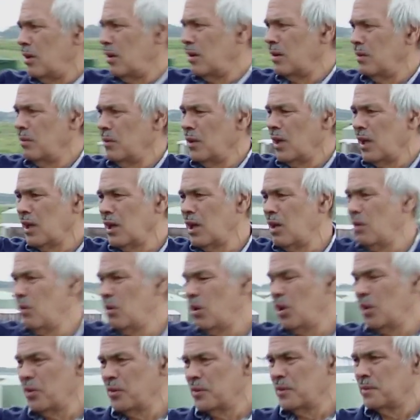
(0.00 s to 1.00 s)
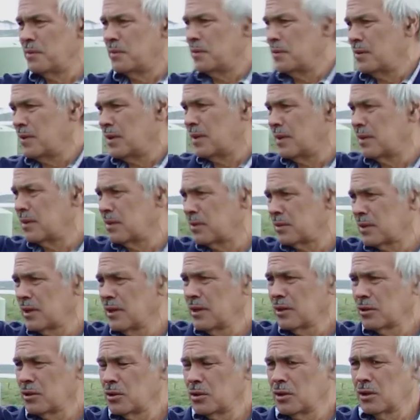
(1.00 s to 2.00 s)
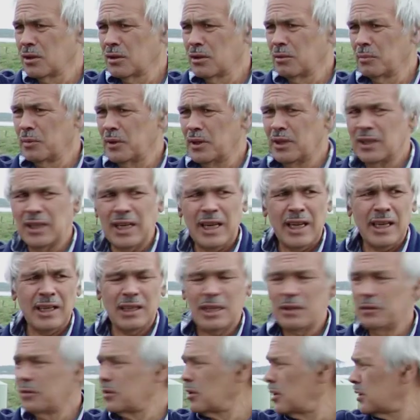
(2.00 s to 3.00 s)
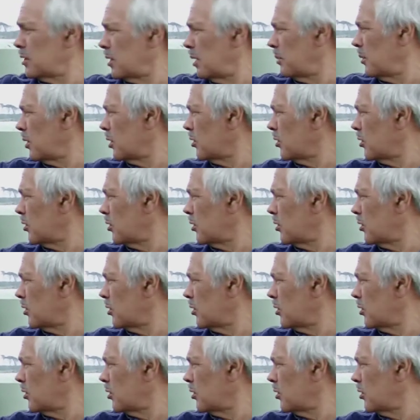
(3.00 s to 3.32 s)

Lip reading: when I go on to the little bit of land left to us, I'm a